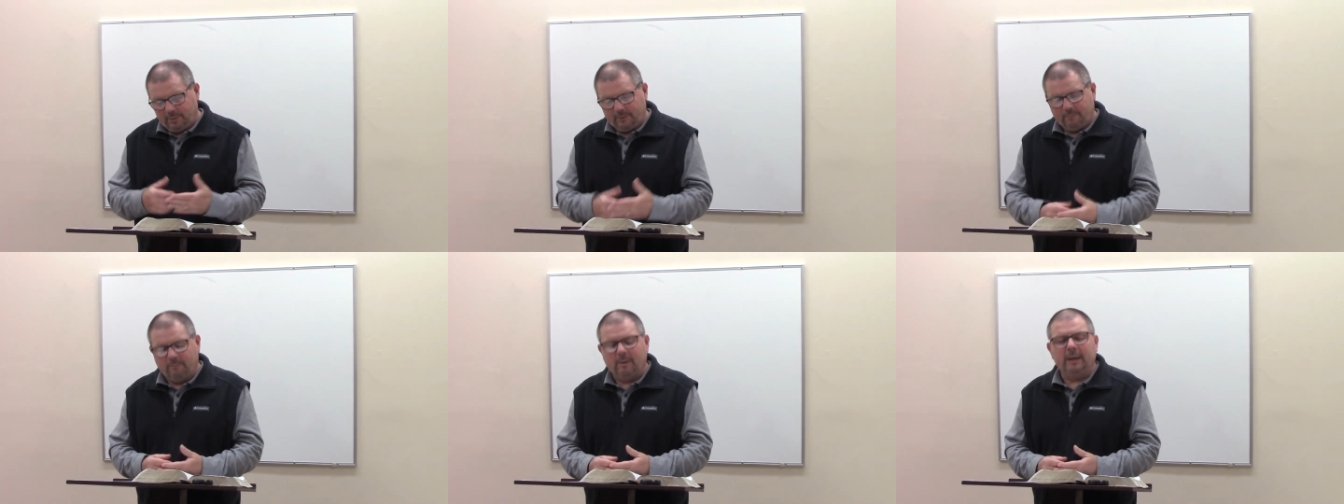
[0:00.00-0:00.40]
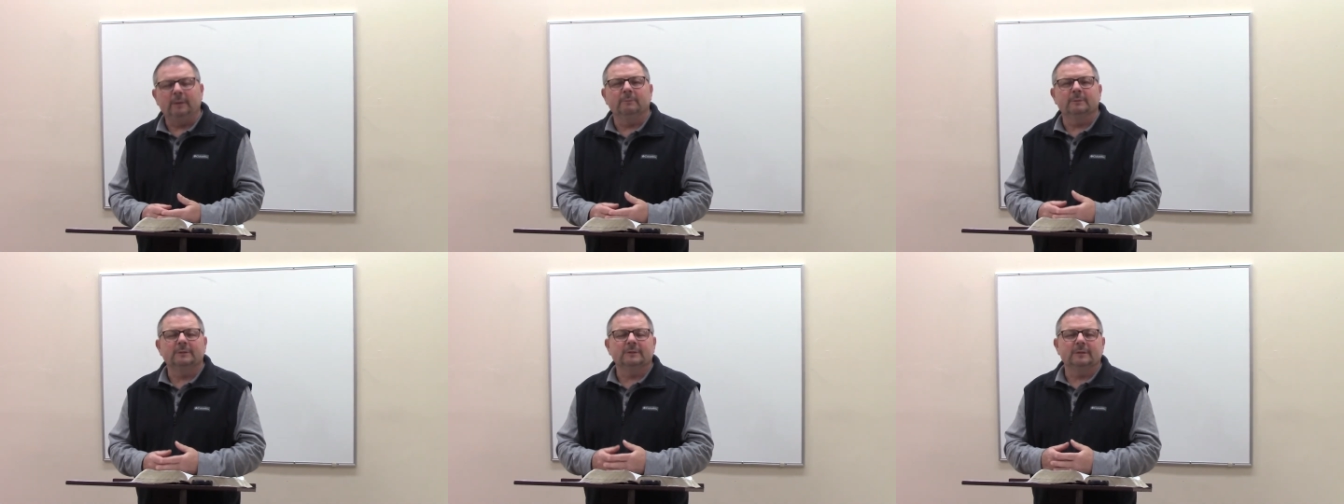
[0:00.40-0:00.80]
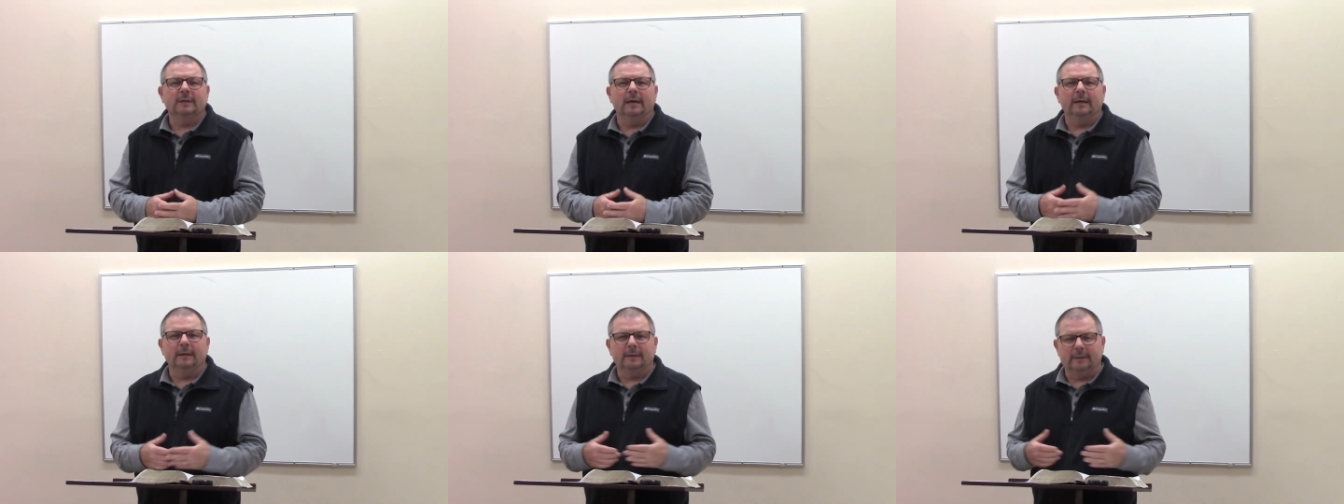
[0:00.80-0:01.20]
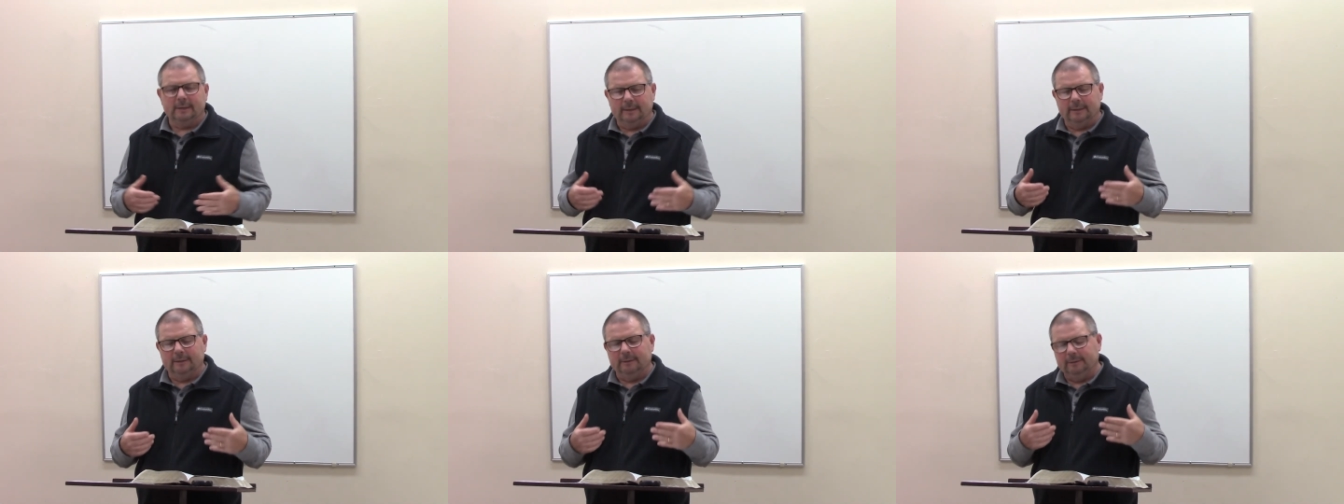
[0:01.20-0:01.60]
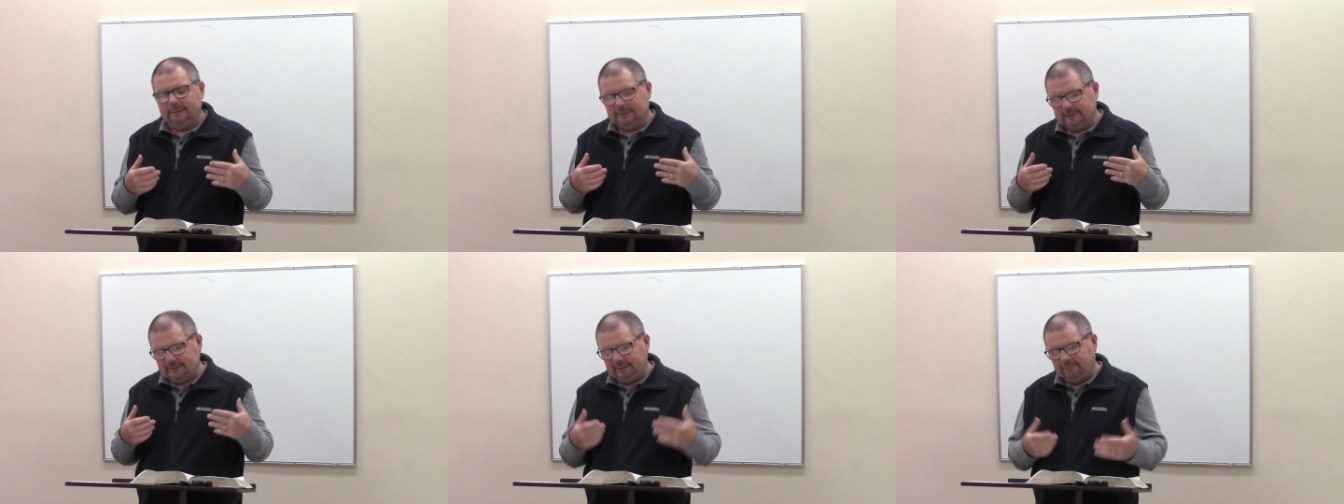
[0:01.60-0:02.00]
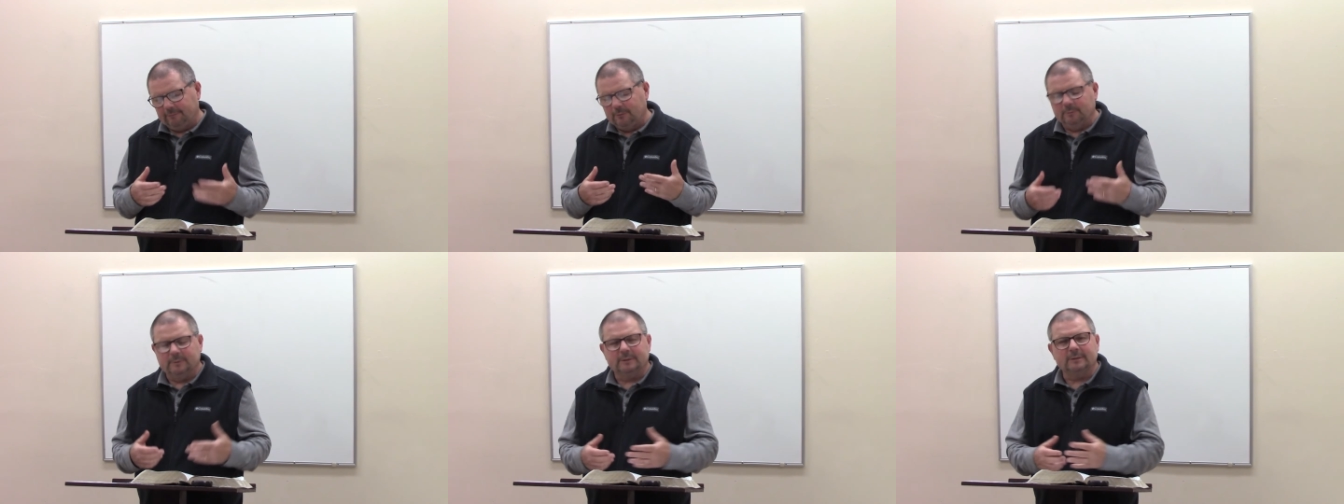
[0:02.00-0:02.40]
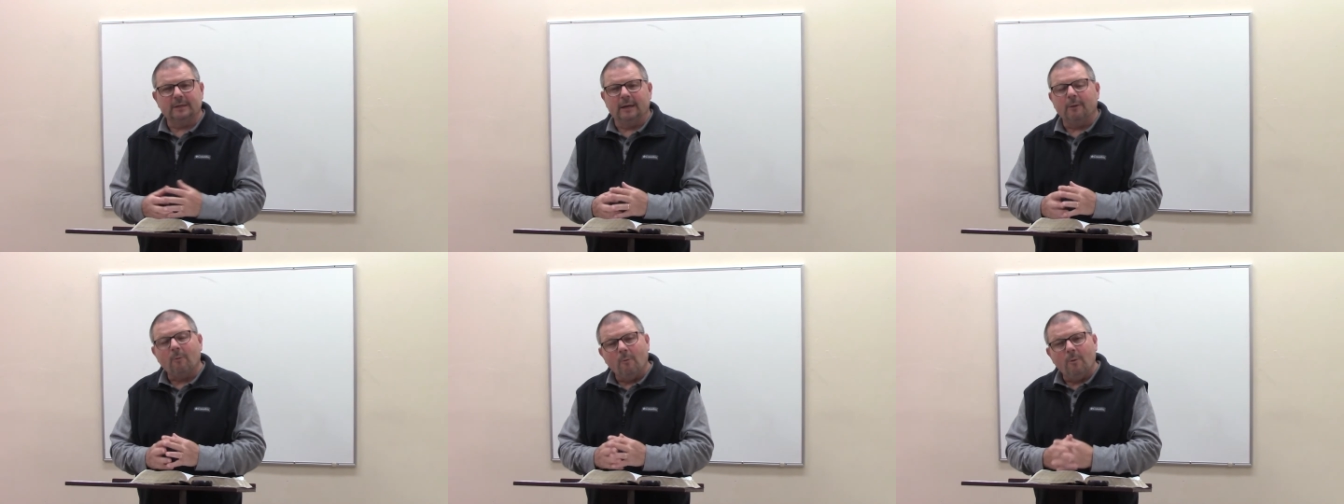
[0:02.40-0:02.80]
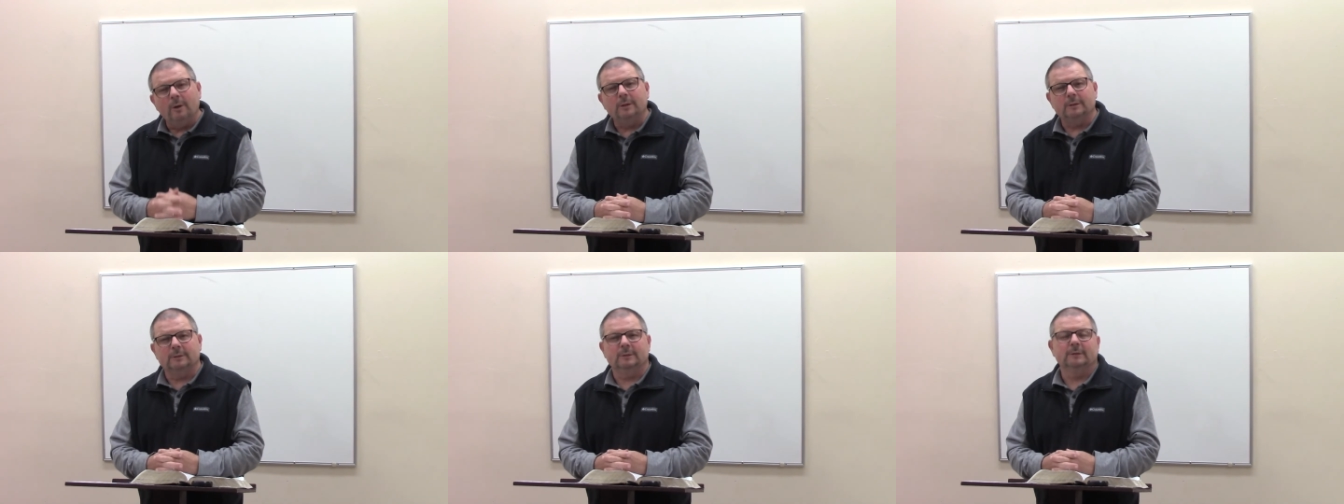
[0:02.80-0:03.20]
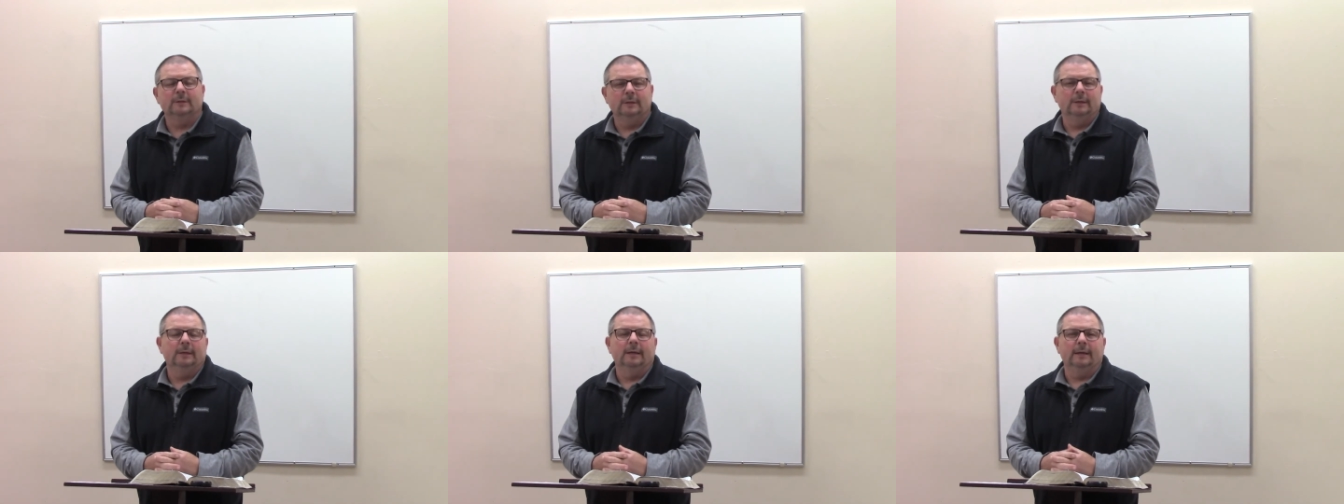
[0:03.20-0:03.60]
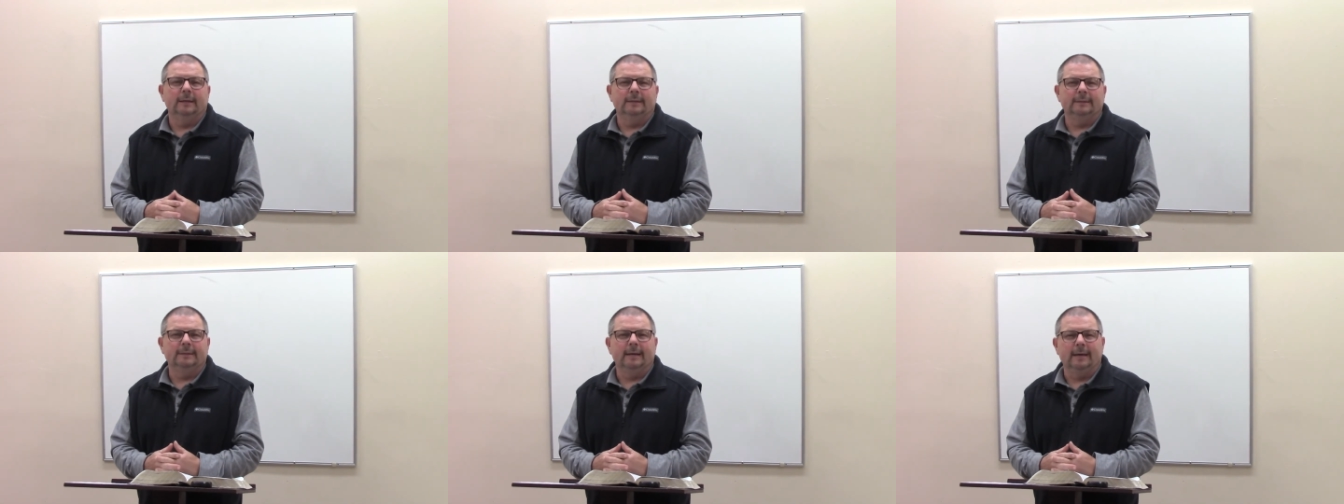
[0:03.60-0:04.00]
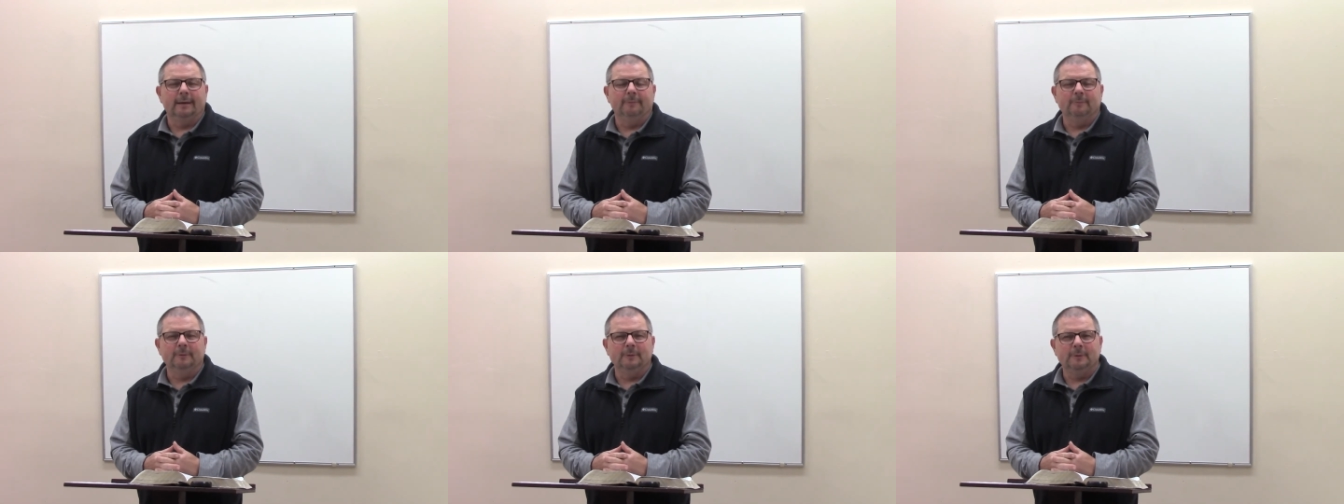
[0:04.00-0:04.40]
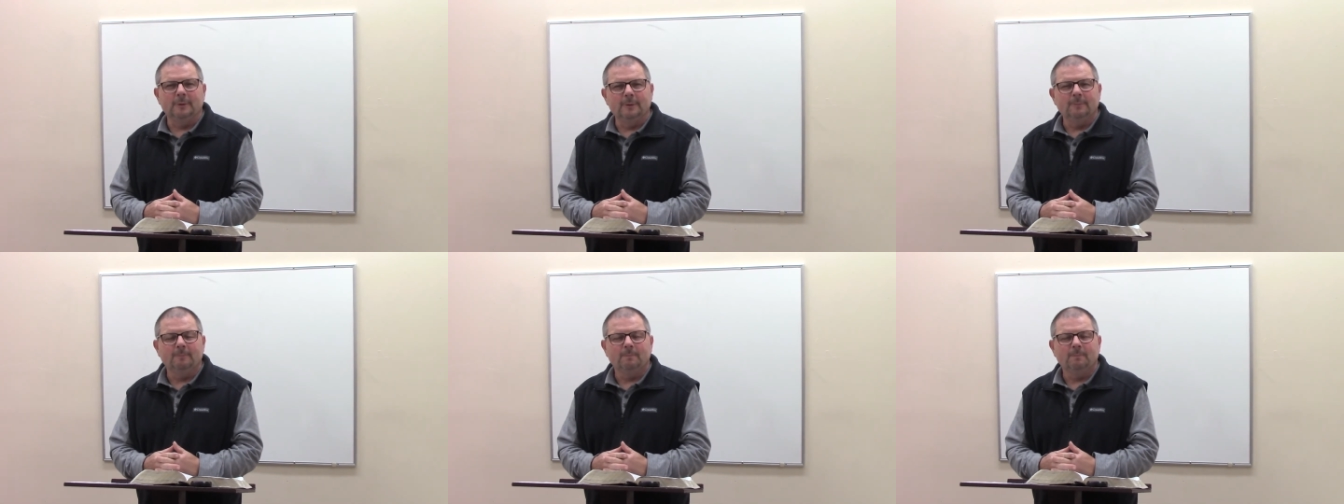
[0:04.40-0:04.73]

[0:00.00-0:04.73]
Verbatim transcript: made a mistake, uh, a sinful mistake once in a day, wouldn't you?